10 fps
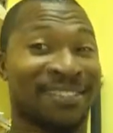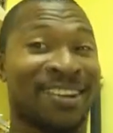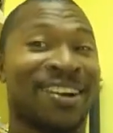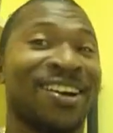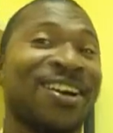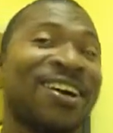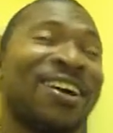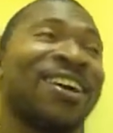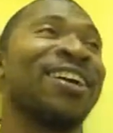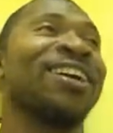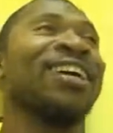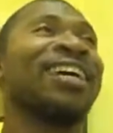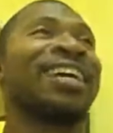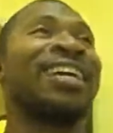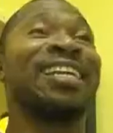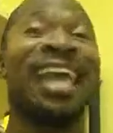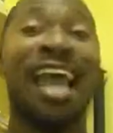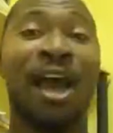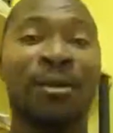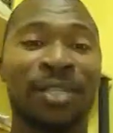Ah. And
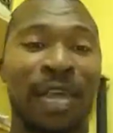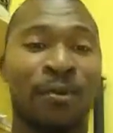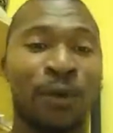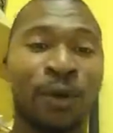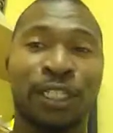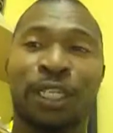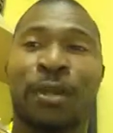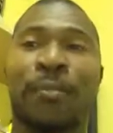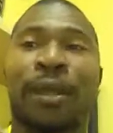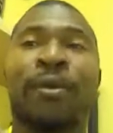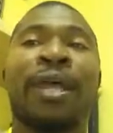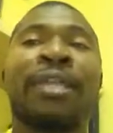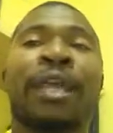now they worship him.